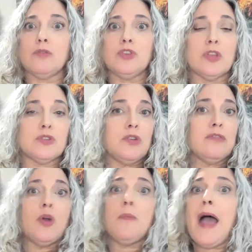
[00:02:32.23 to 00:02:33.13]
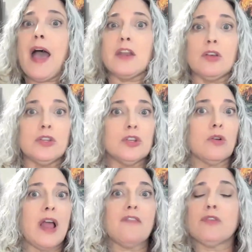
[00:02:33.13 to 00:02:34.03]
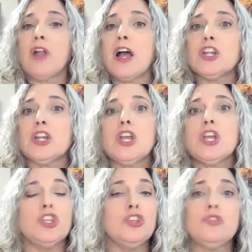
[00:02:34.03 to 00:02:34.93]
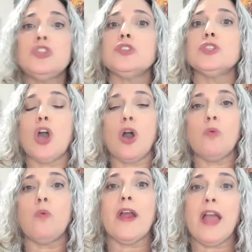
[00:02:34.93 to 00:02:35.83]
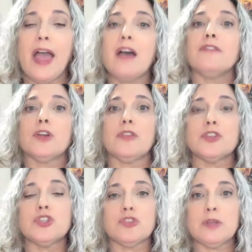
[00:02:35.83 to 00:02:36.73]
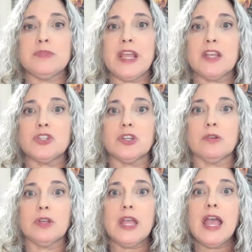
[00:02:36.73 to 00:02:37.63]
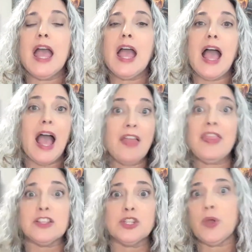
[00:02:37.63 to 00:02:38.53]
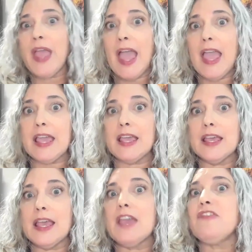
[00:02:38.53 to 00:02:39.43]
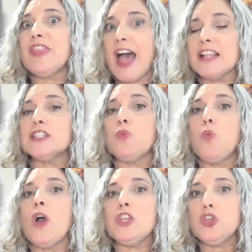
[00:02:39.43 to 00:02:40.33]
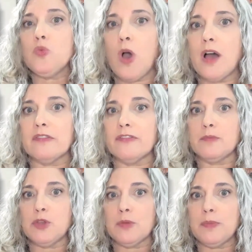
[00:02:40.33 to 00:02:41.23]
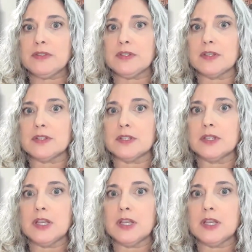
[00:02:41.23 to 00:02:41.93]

there you have no paddle, you don't have a rudder, you just go wherever the stream takes you. And that's okay if that's what you want from your business.